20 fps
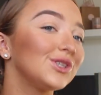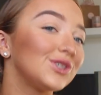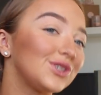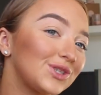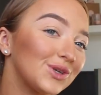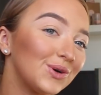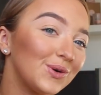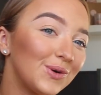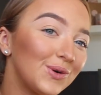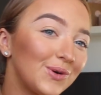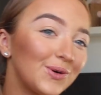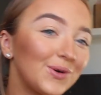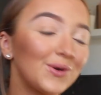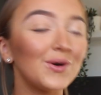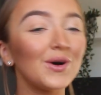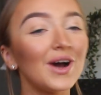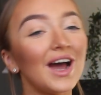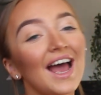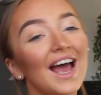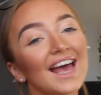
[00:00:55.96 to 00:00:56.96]

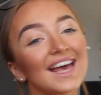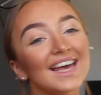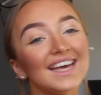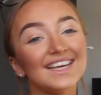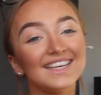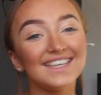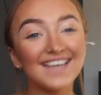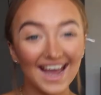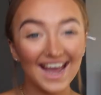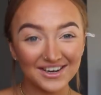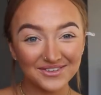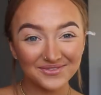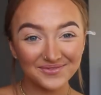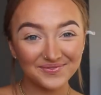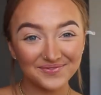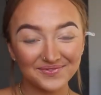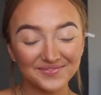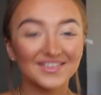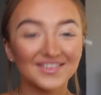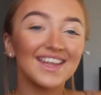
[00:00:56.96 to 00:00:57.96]
So, yeah.
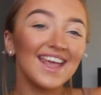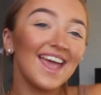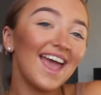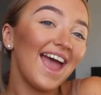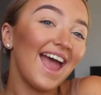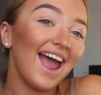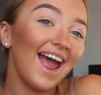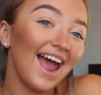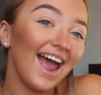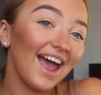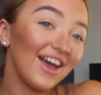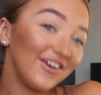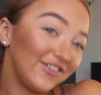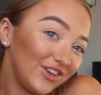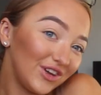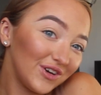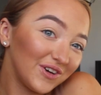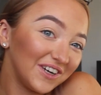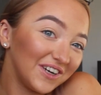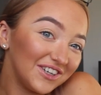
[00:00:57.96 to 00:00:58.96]

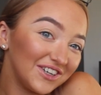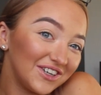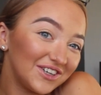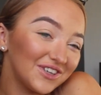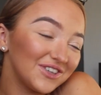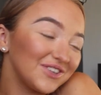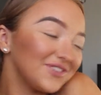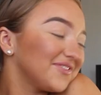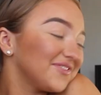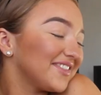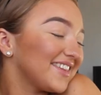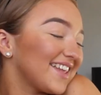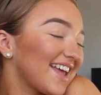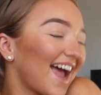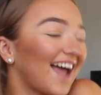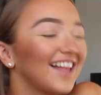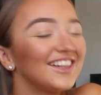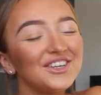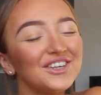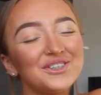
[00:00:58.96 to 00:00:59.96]
If you're new,
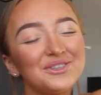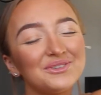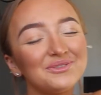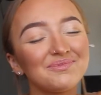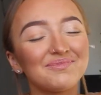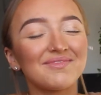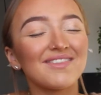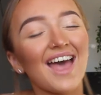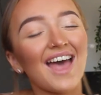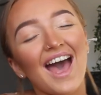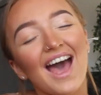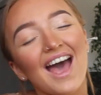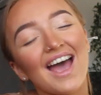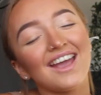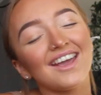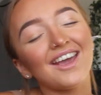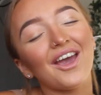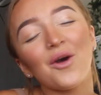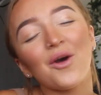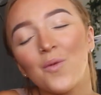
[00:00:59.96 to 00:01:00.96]
hello,
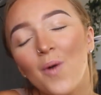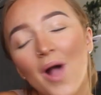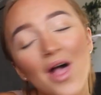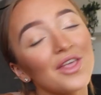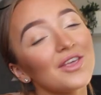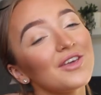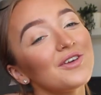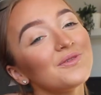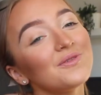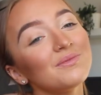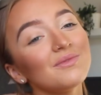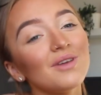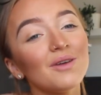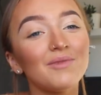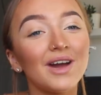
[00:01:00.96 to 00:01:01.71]
hi, welcome.